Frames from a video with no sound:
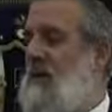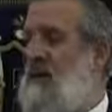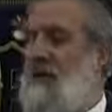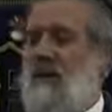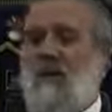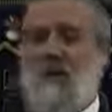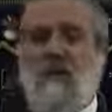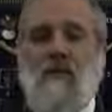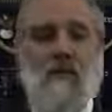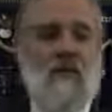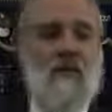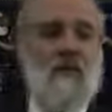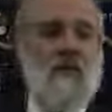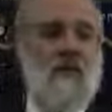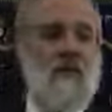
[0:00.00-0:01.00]
the,
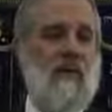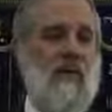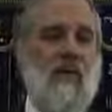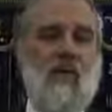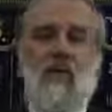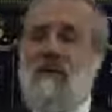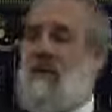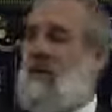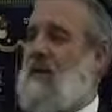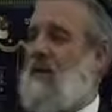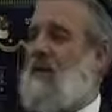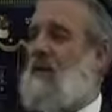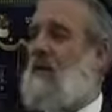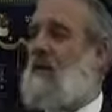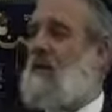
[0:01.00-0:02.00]
the, the, the ger, the
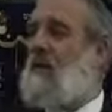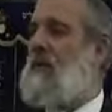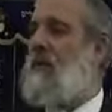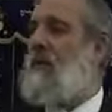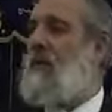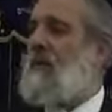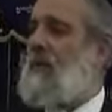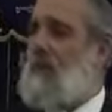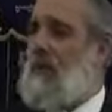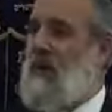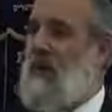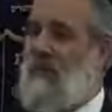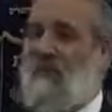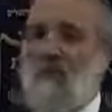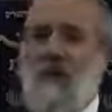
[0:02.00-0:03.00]
convert, be
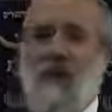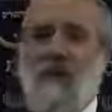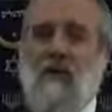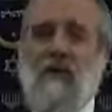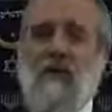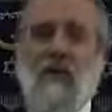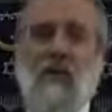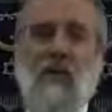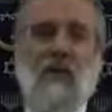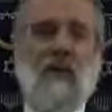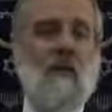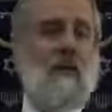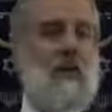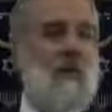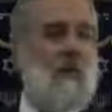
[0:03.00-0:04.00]
careful not to cheat
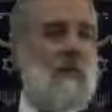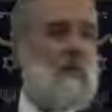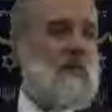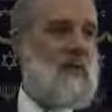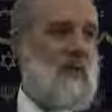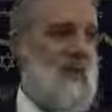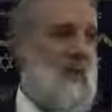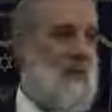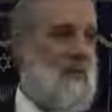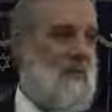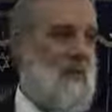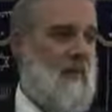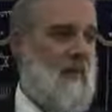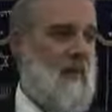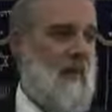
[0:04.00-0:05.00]
him, not to mislead
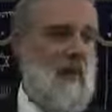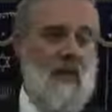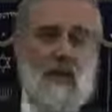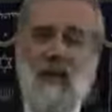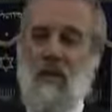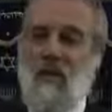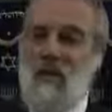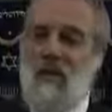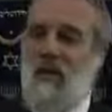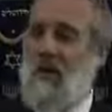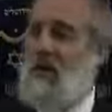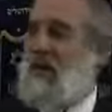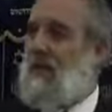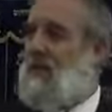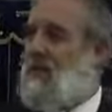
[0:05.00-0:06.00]
him.
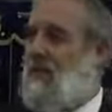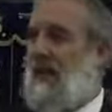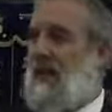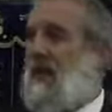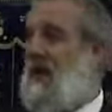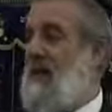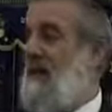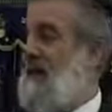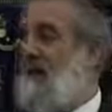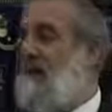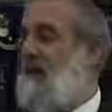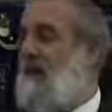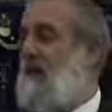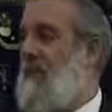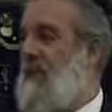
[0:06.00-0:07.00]
He is
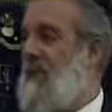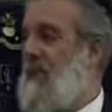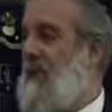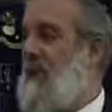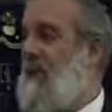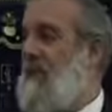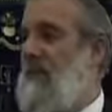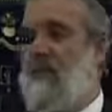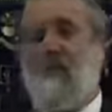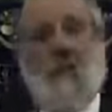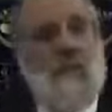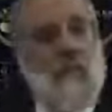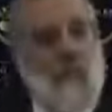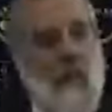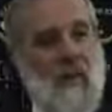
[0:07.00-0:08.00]
naive, but
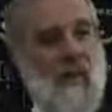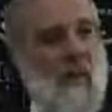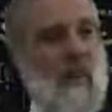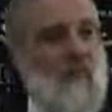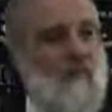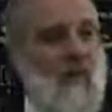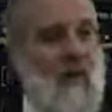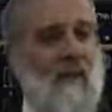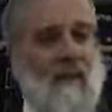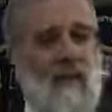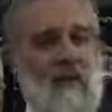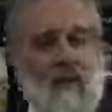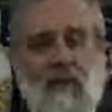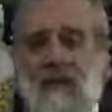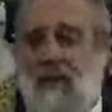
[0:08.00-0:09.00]
people may take
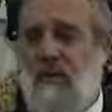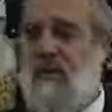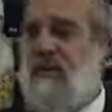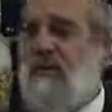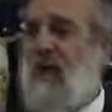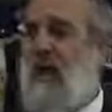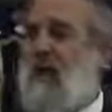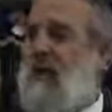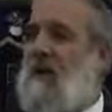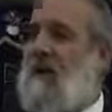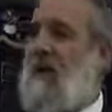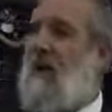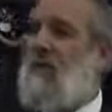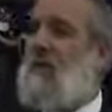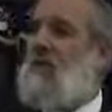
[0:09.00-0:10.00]
advantage. So
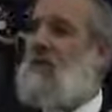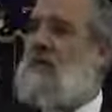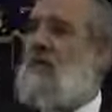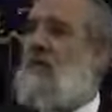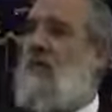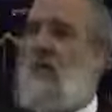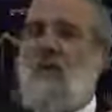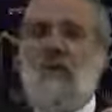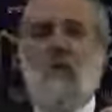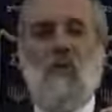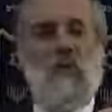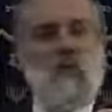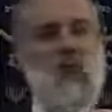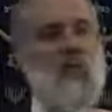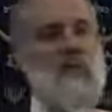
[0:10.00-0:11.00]
anytime there's someone
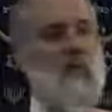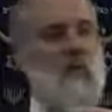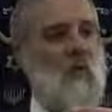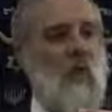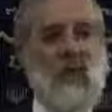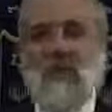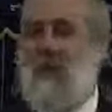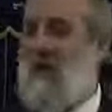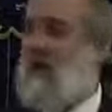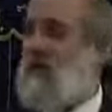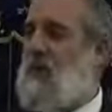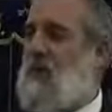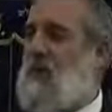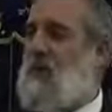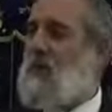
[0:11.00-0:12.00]
who has a weak
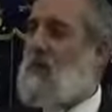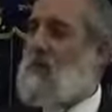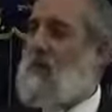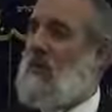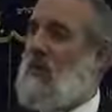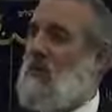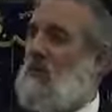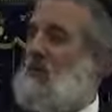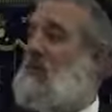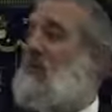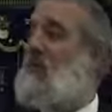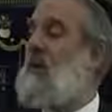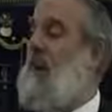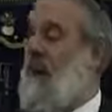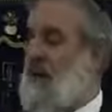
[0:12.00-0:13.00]
side to him, the Torah tells us to
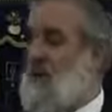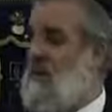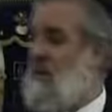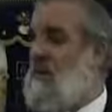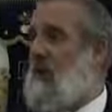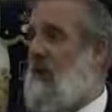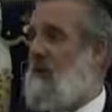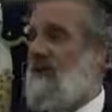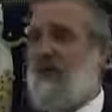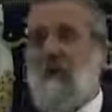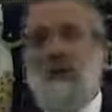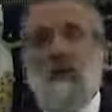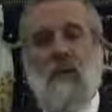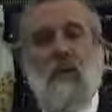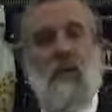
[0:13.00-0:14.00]
be extra
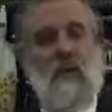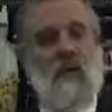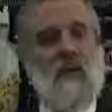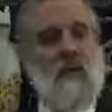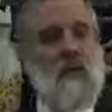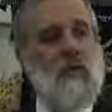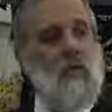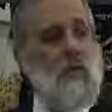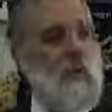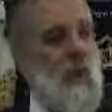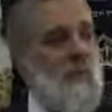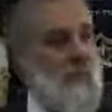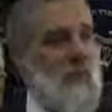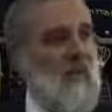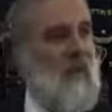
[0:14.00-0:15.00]
careful because you
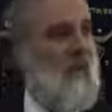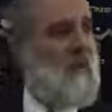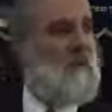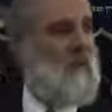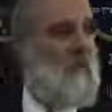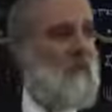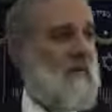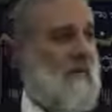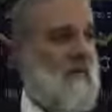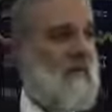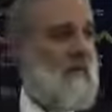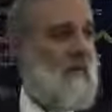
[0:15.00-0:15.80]
may be tempted